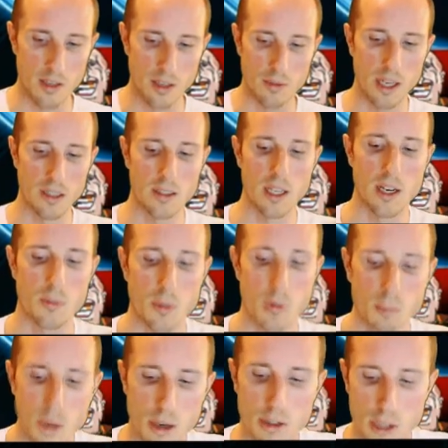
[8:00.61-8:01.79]
it down. But Poker
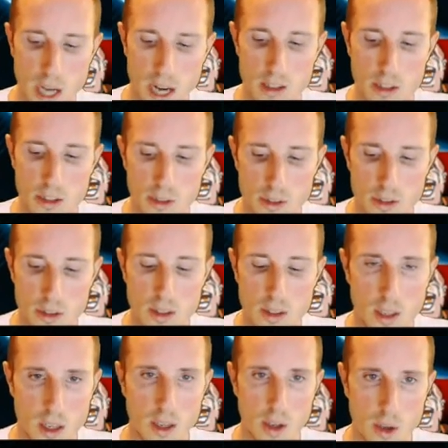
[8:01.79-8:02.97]
Tracker's
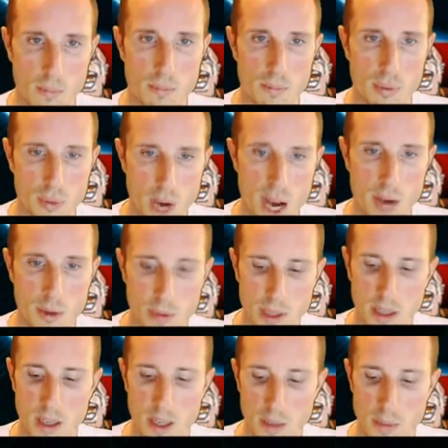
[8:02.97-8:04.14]
probably going to
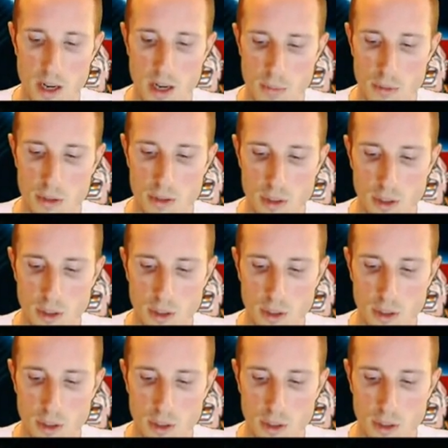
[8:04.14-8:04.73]
be number two